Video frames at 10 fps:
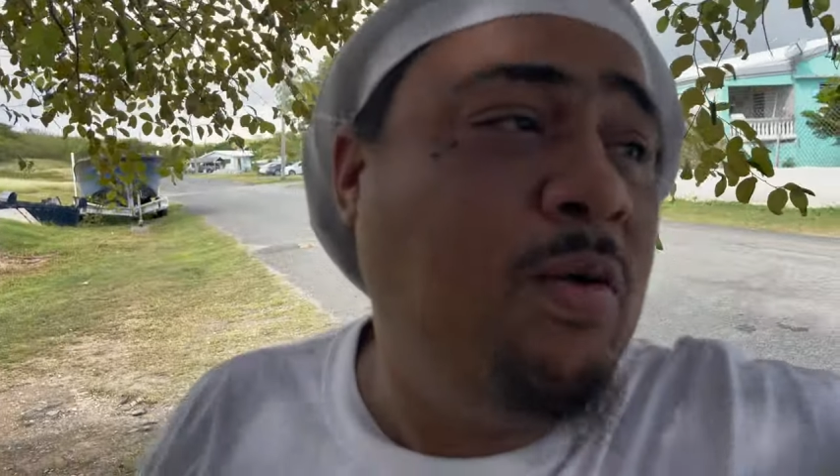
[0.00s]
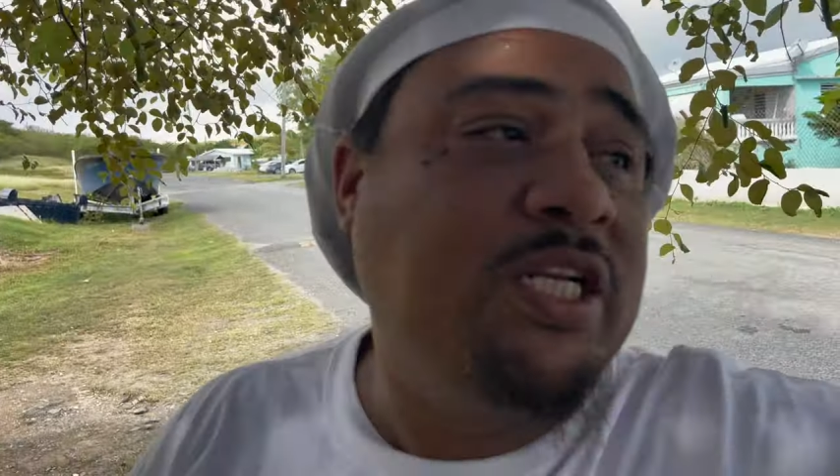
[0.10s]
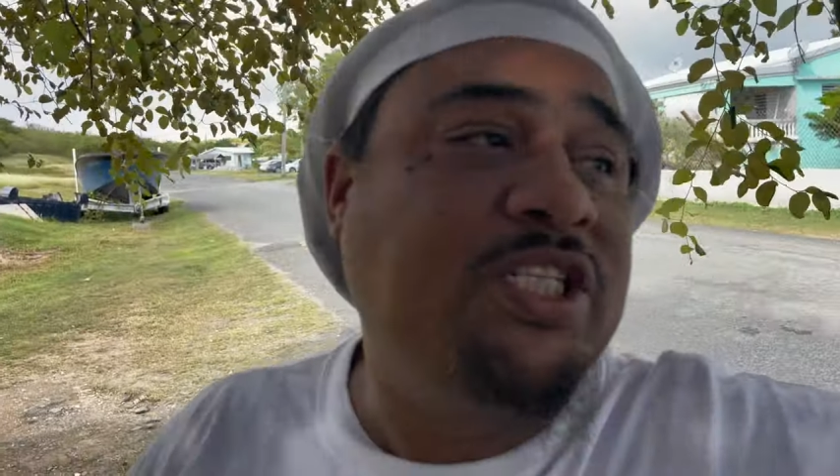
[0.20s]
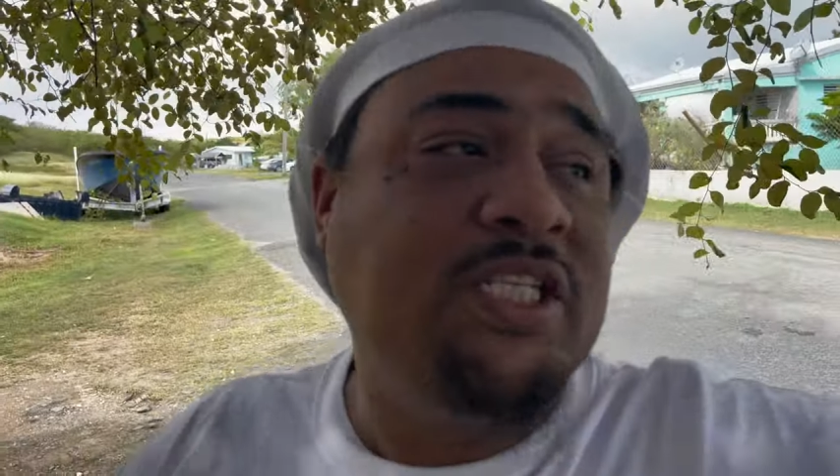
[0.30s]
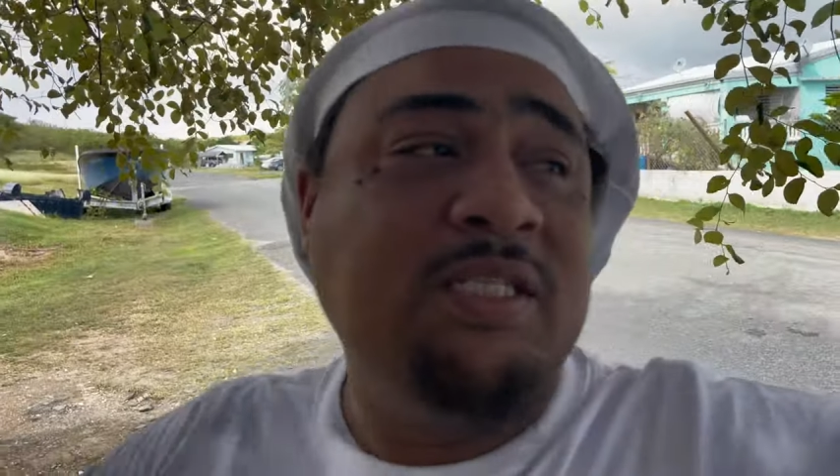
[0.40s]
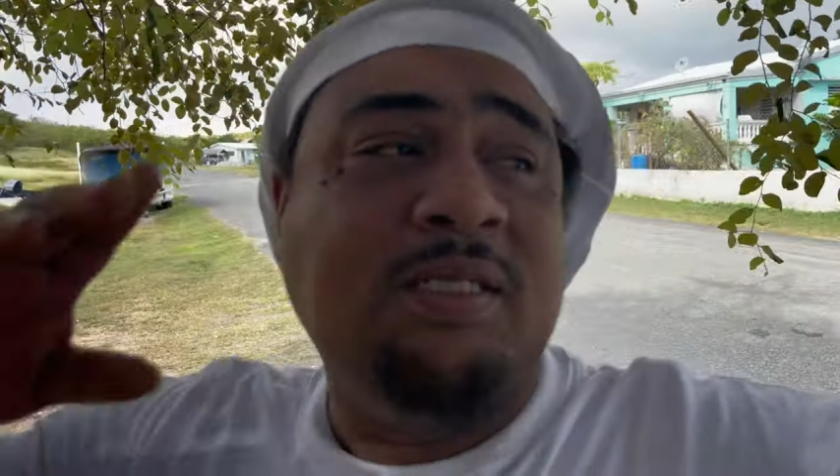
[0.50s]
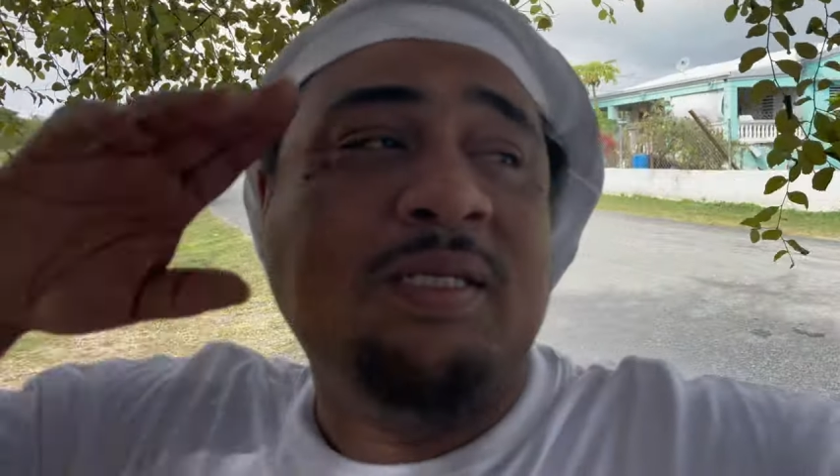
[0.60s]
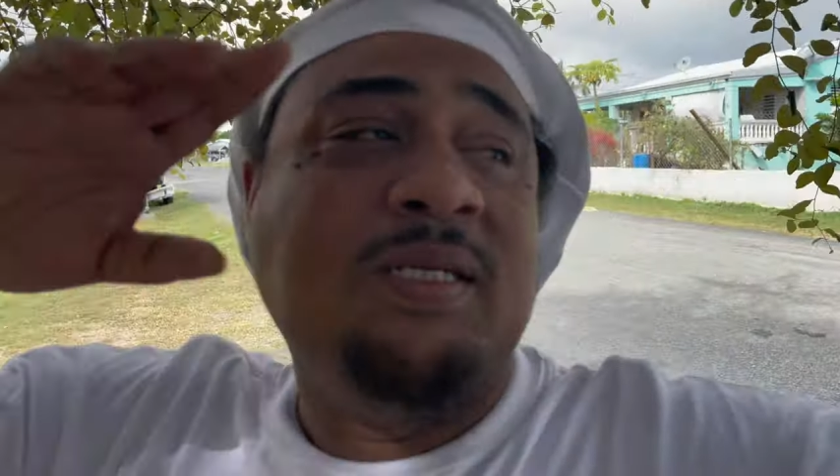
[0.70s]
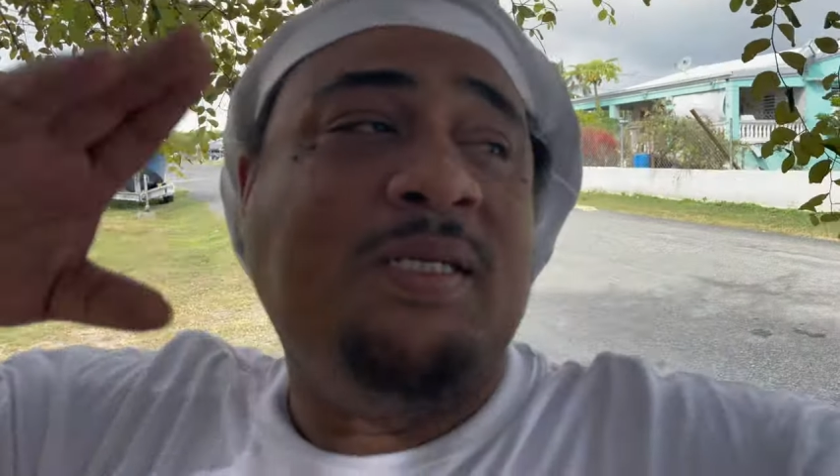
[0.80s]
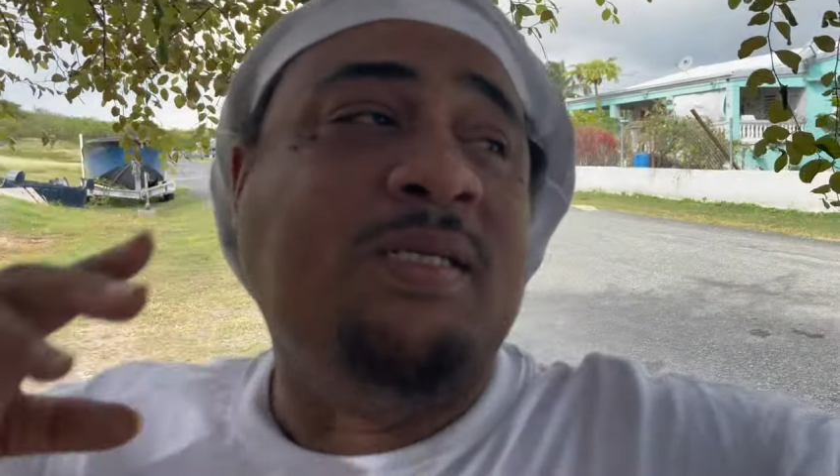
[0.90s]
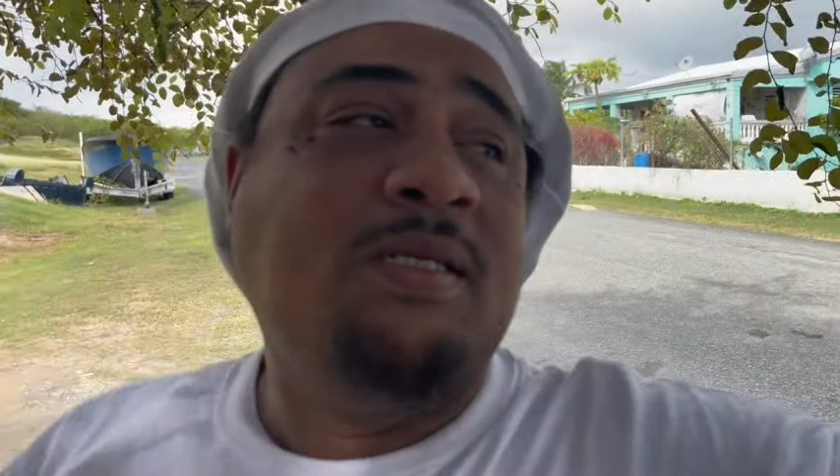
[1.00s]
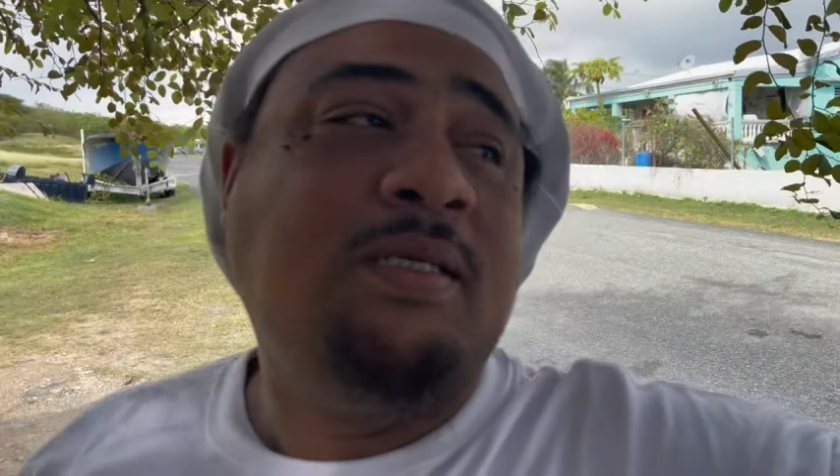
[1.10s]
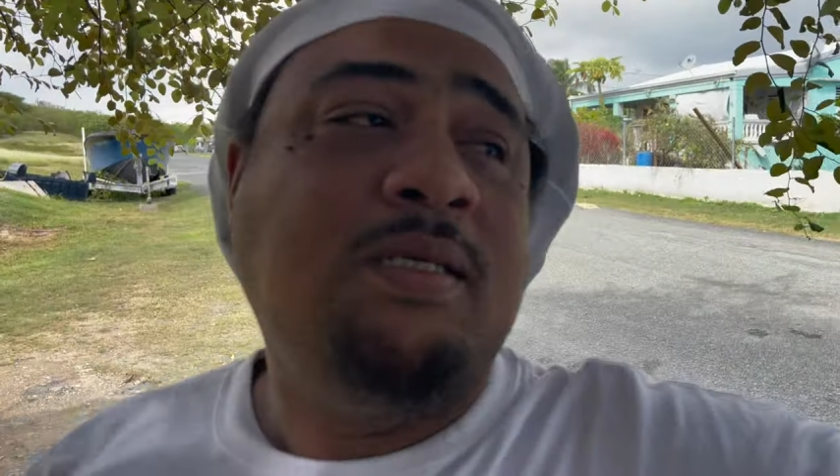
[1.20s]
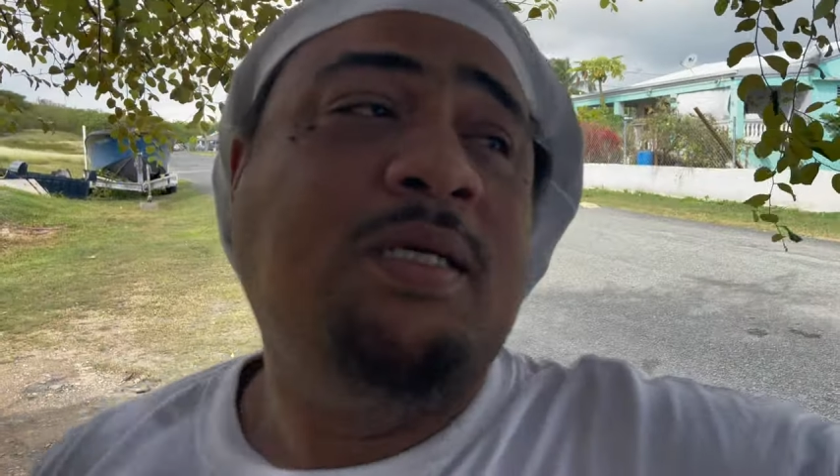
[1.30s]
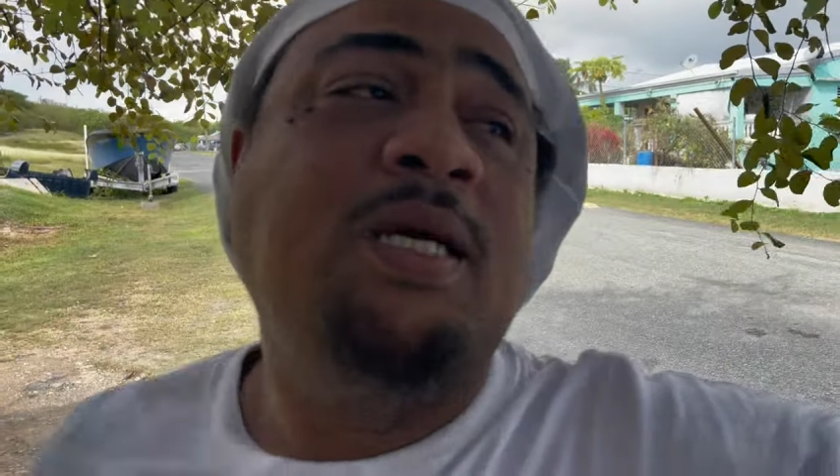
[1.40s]
watching.
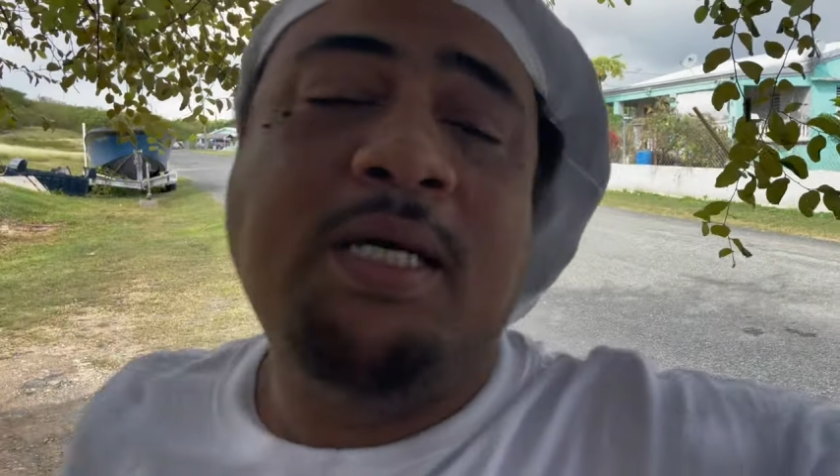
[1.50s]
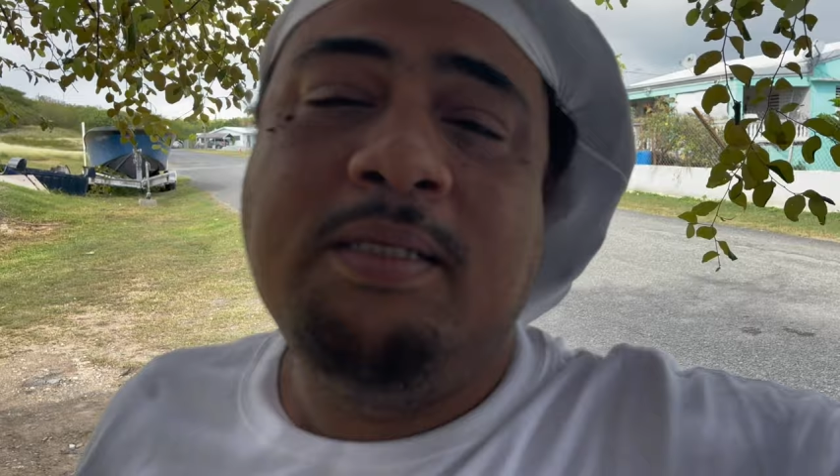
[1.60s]
Yeah.